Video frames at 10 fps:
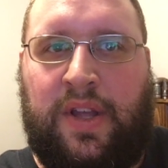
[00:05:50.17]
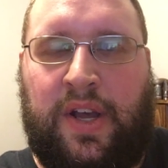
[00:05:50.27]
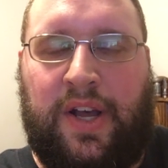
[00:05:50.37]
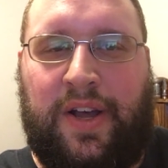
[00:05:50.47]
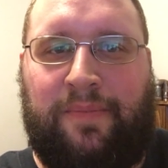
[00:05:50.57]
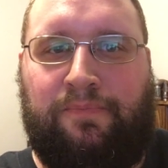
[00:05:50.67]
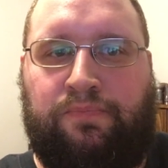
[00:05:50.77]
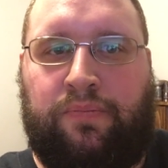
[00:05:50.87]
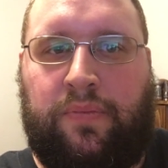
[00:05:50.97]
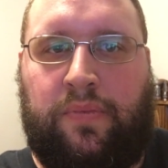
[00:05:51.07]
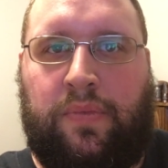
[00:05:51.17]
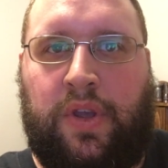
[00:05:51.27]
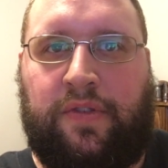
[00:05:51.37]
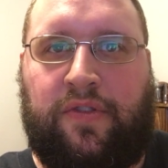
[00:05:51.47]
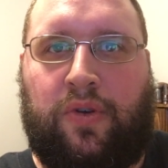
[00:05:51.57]

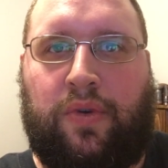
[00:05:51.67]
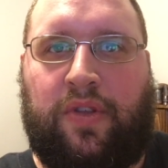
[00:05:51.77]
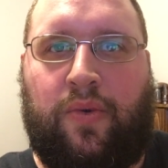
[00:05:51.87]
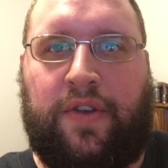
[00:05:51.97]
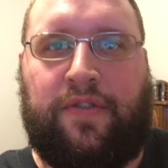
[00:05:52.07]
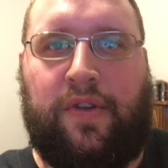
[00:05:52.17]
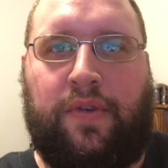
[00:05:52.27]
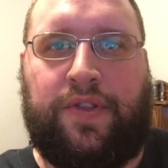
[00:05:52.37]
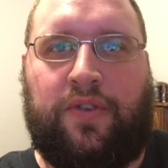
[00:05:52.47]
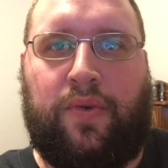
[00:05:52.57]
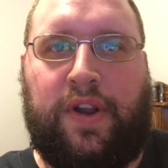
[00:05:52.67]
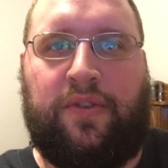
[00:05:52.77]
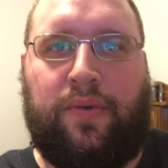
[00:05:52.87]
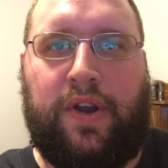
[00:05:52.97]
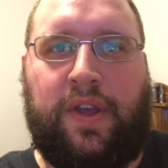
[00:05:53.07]
It's still worth questioning what the
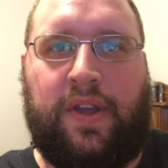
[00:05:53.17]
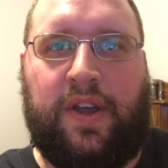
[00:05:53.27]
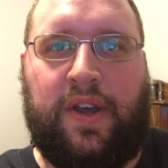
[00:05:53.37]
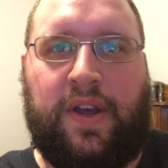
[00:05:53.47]
2020